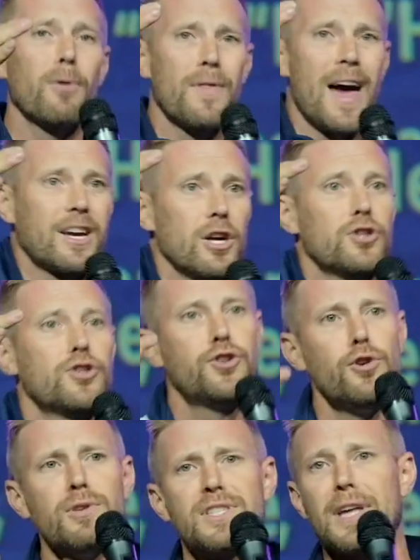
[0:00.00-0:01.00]
that could
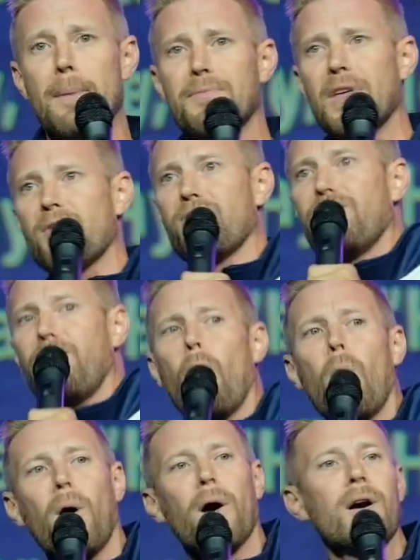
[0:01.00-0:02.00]
do something
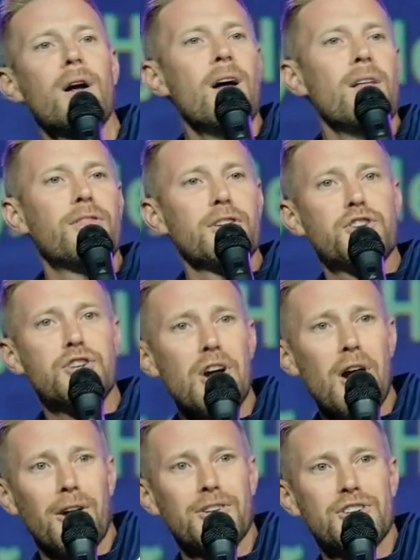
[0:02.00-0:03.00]
for the
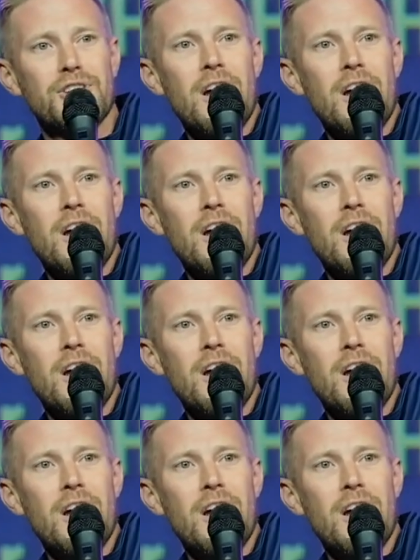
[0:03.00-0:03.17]
church,